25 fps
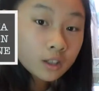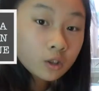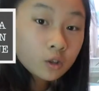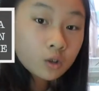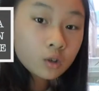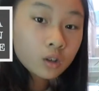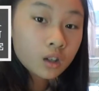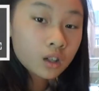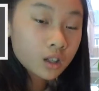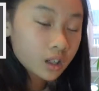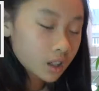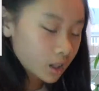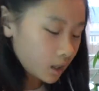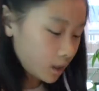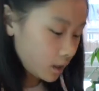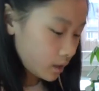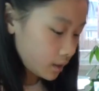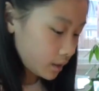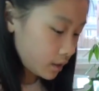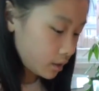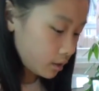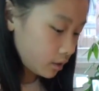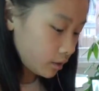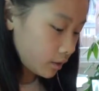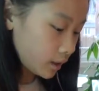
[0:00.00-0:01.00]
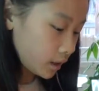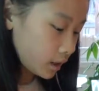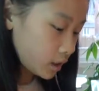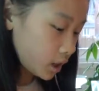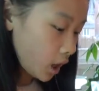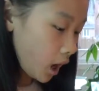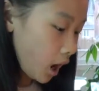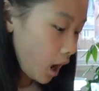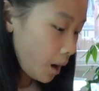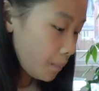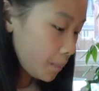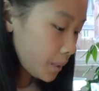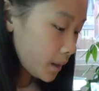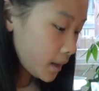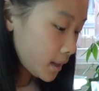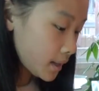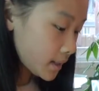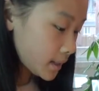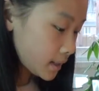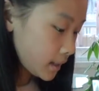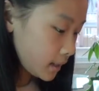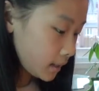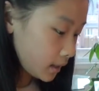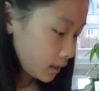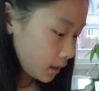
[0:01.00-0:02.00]
it cook until the top is
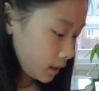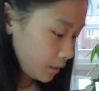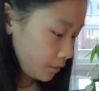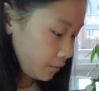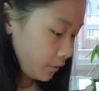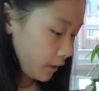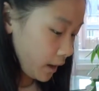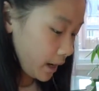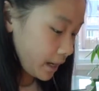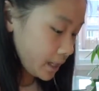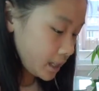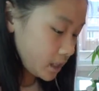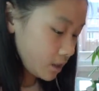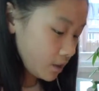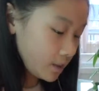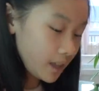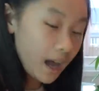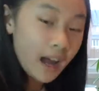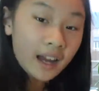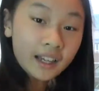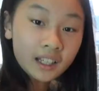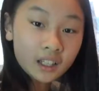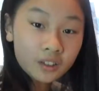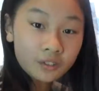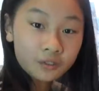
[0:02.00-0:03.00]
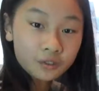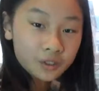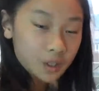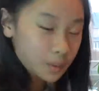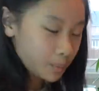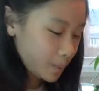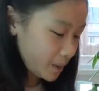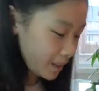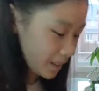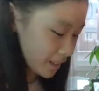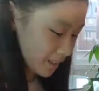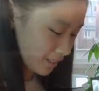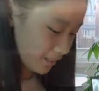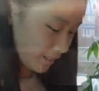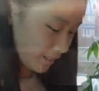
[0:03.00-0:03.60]
solidified so that I can flip it.